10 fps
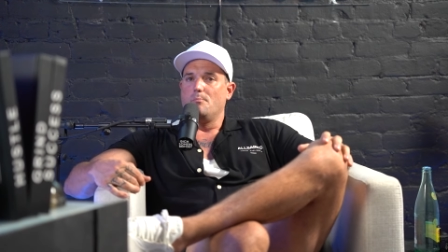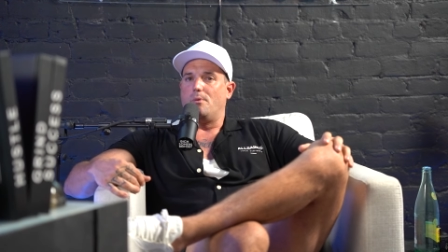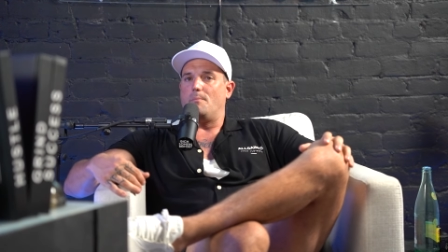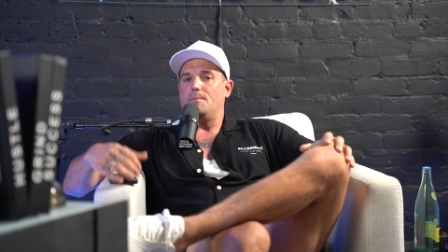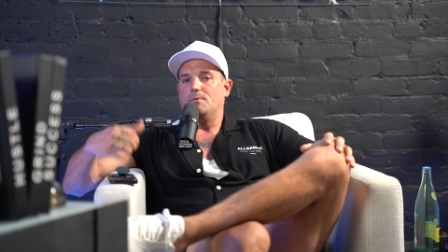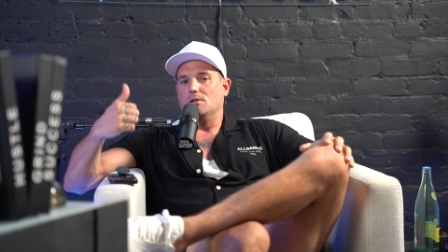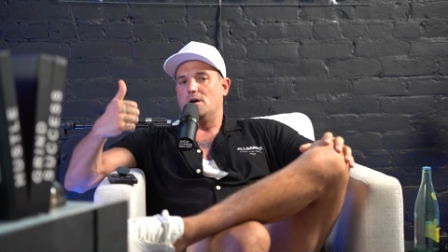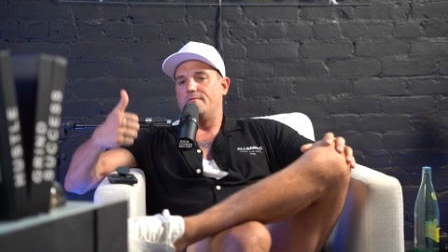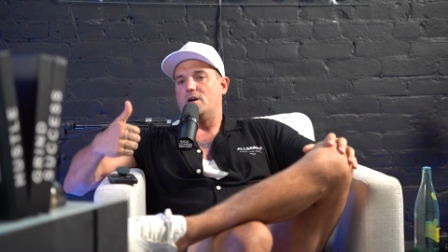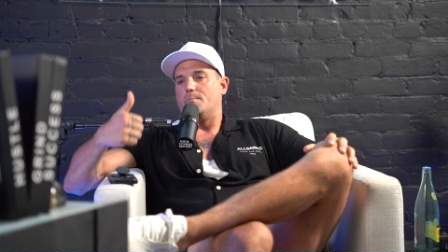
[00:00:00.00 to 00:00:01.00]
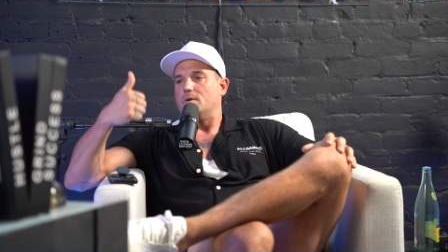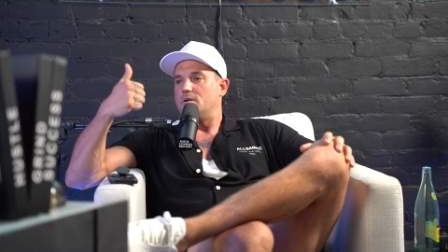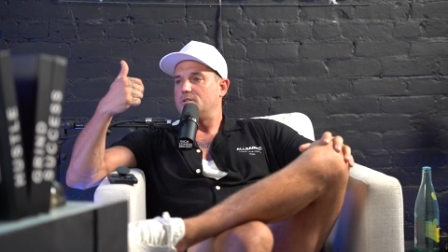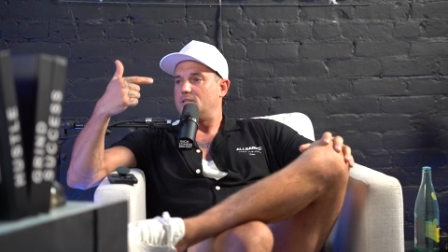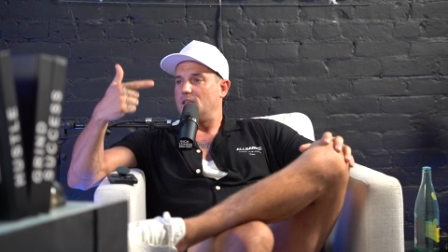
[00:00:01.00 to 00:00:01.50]
but people love
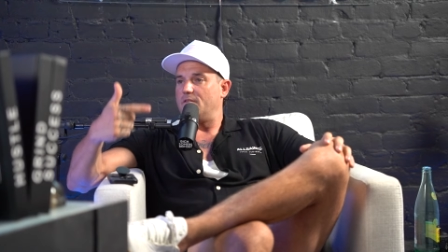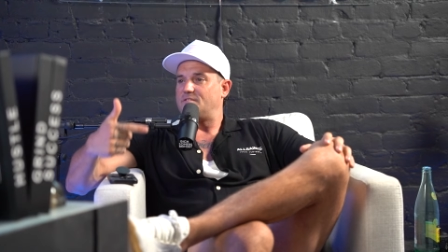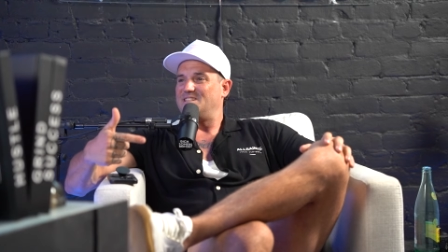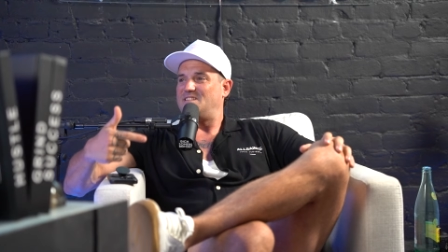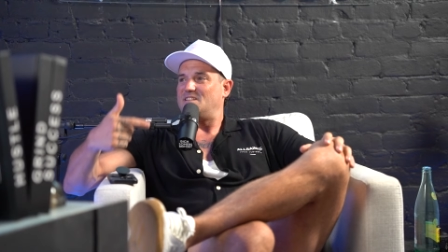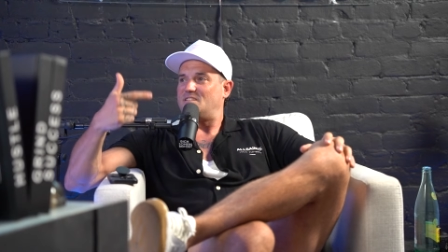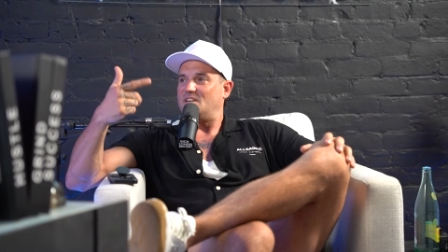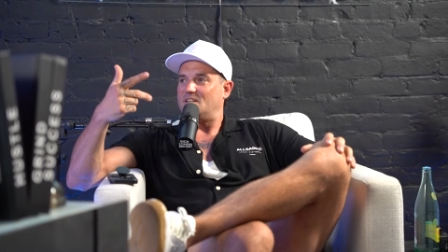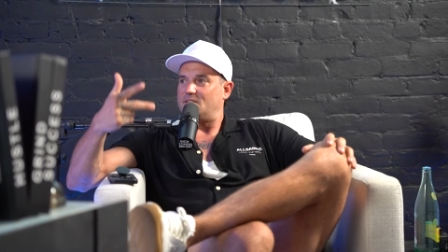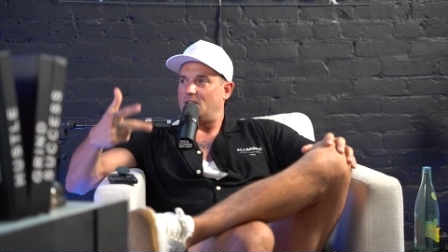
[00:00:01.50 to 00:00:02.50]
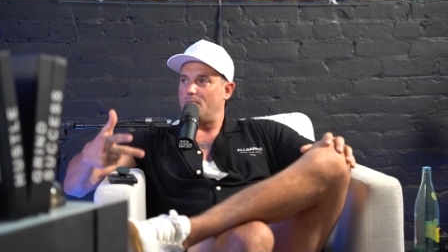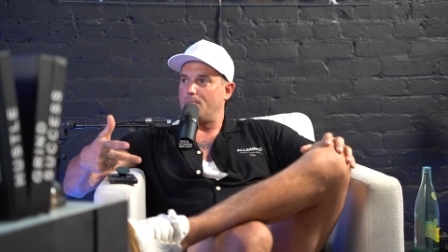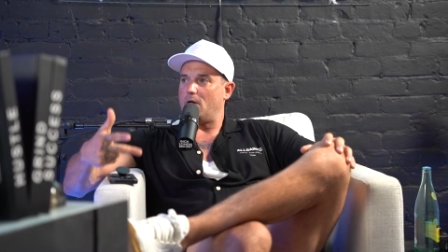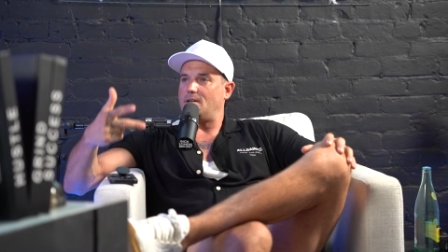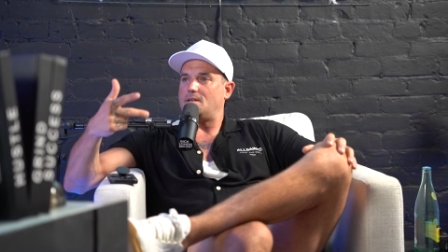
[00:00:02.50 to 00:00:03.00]
numbers. They love statistics. They love
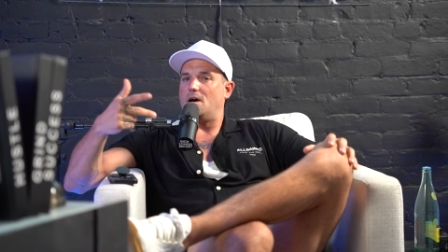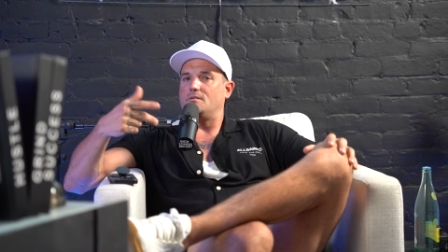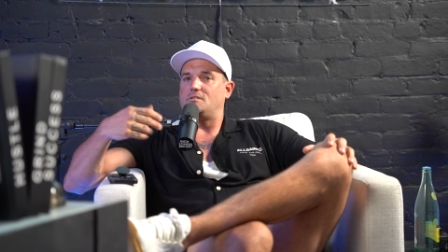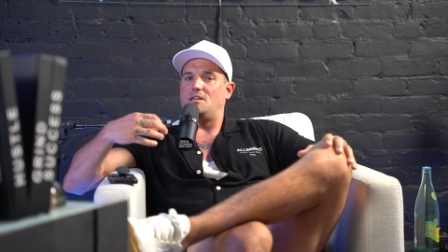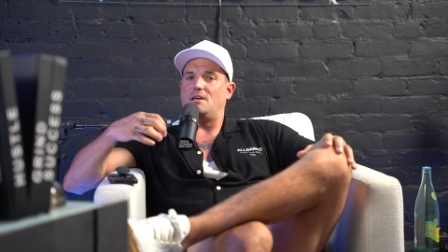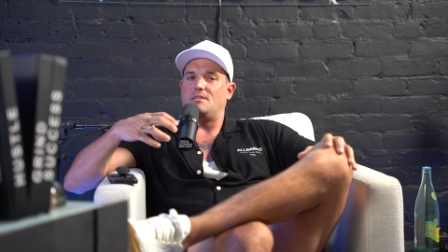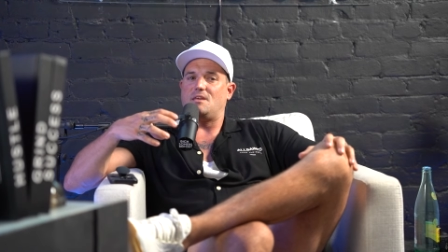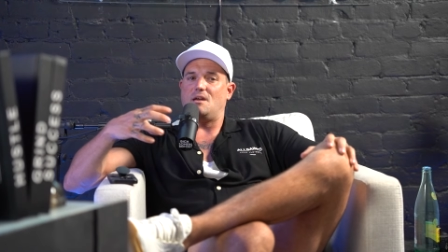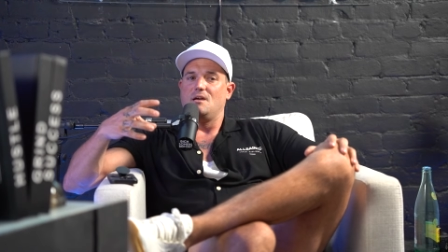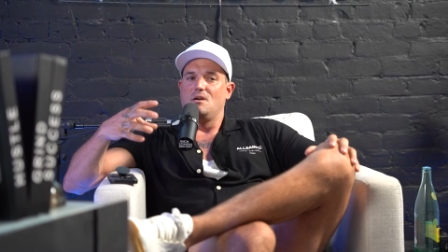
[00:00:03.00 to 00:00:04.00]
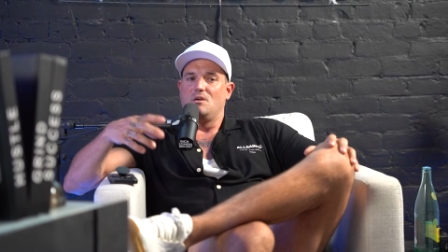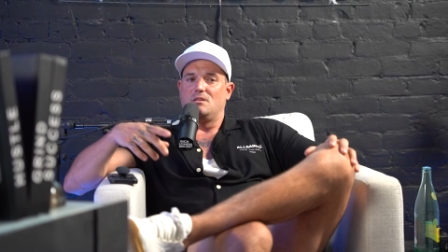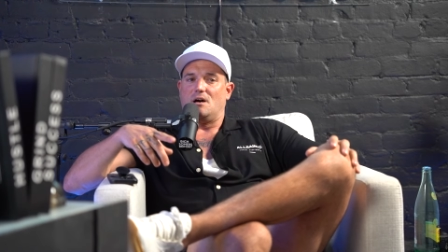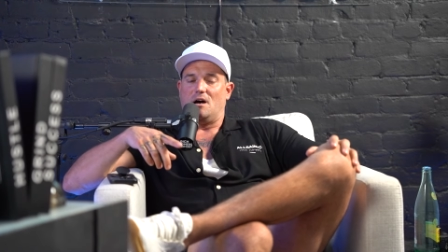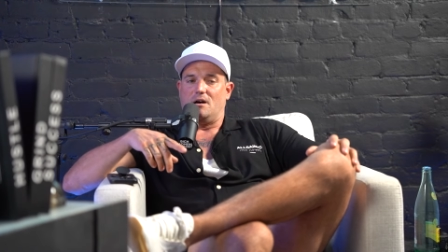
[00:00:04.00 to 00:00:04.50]
breakdowns. And
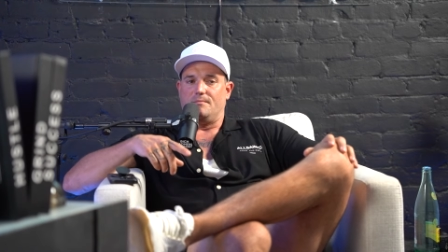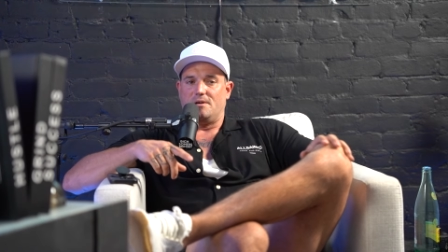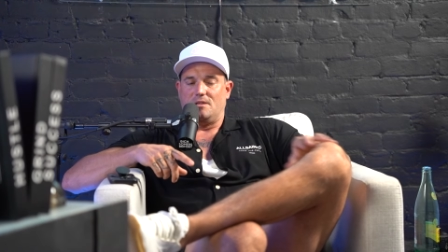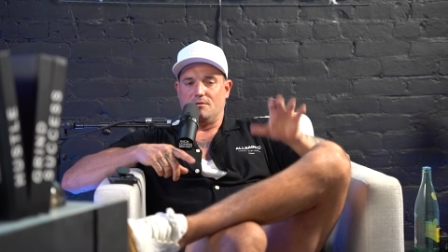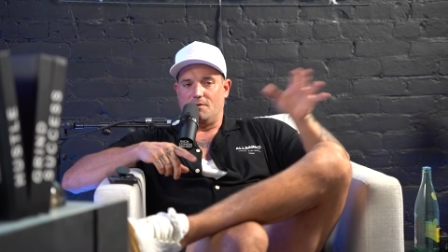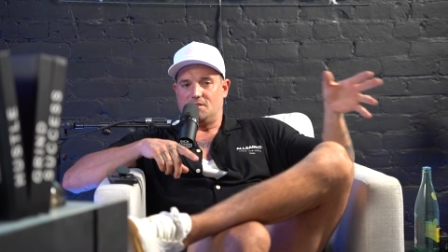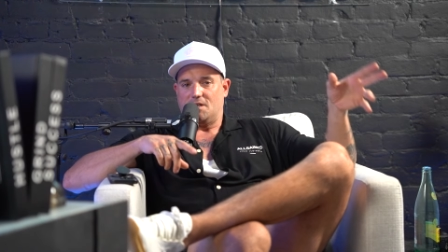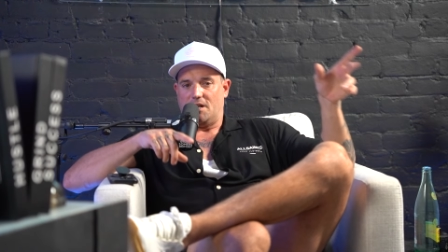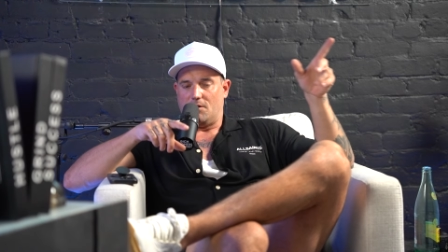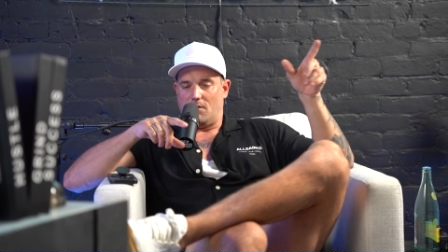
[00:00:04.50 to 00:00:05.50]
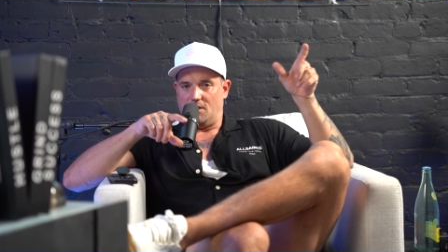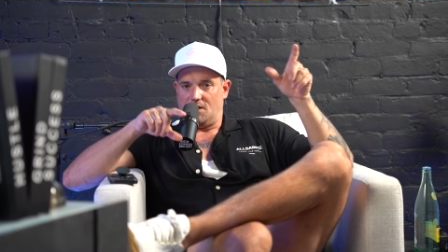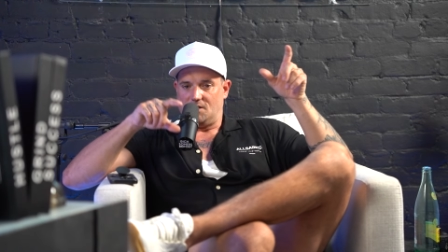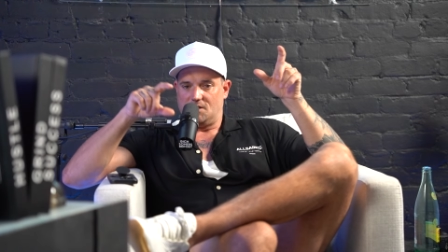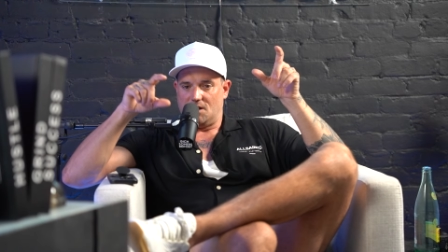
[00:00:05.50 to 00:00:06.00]
and Louise kind of coined
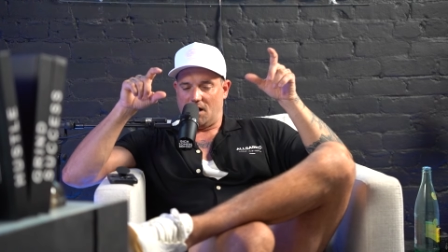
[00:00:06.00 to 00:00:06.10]
this,